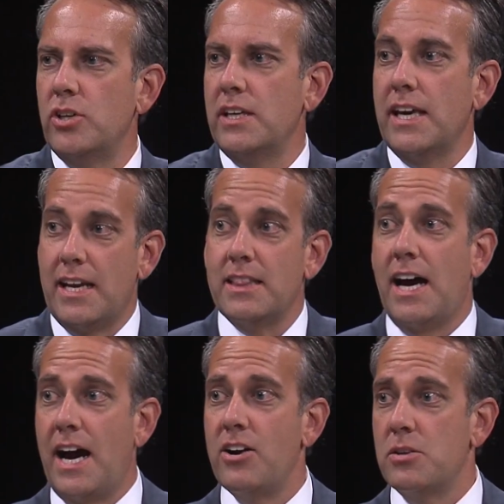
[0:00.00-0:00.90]
looking at it, the
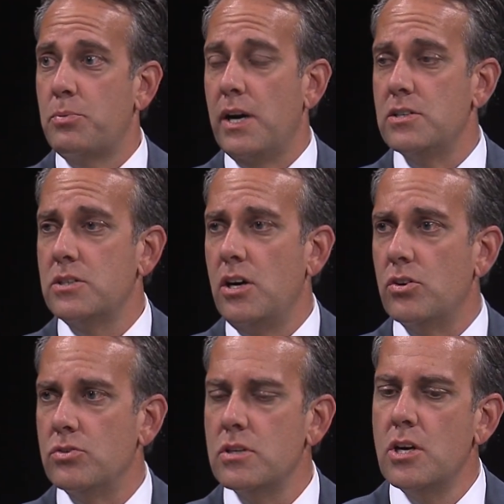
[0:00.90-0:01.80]
higher the price
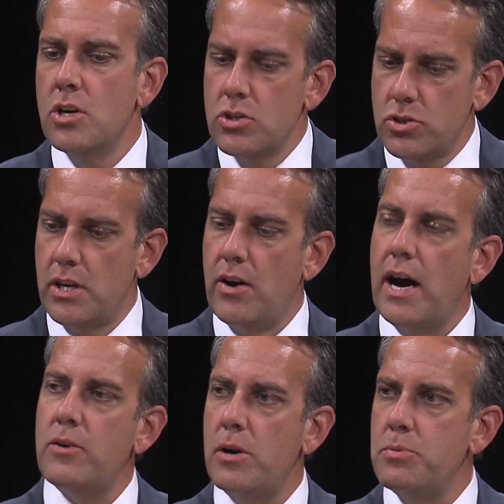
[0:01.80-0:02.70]
goes. So now
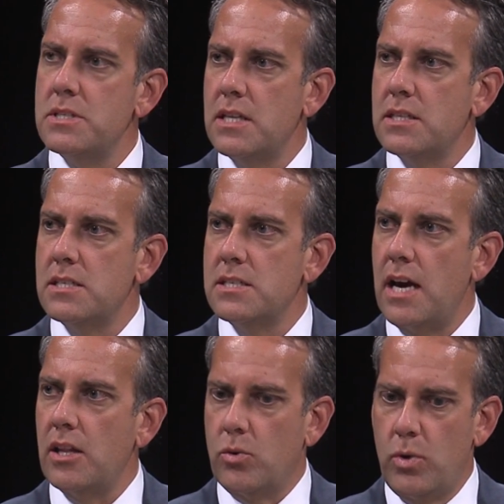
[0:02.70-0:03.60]
I represent the
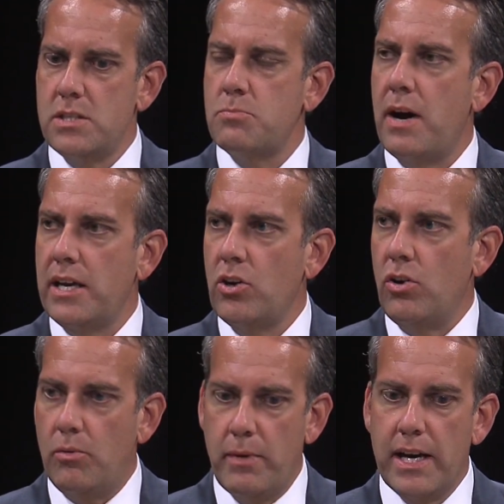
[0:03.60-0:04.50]
seller. What's my
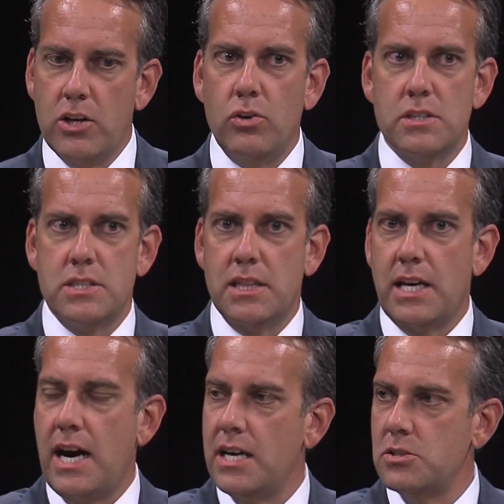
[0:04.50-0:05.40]
goal? My goal is get the
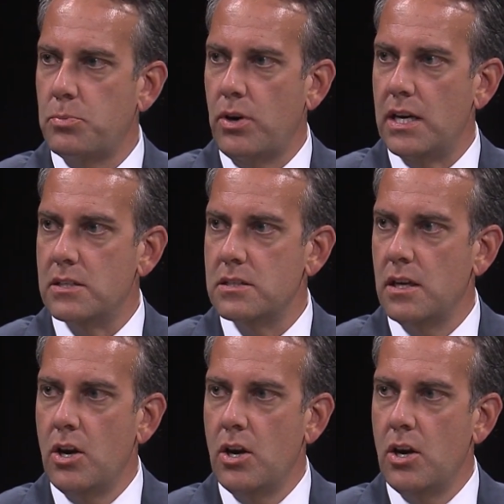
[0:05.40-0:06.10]
highest price.